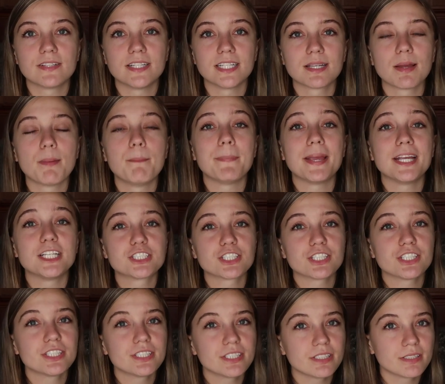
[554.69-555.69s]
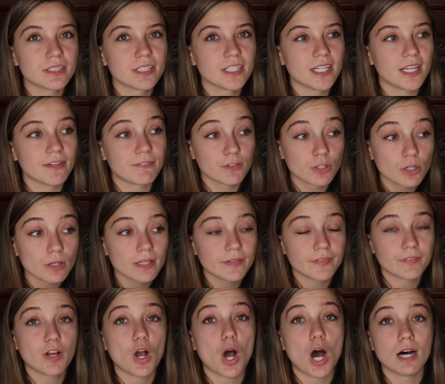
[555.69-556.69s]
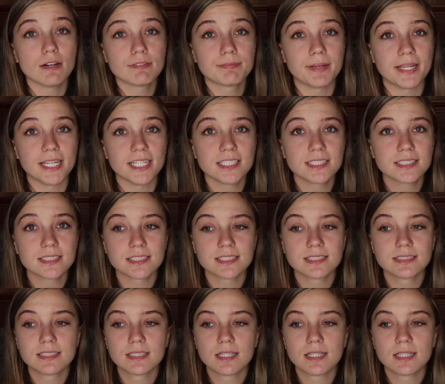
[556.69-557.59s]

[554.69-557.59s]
like, make sure if you're living off base,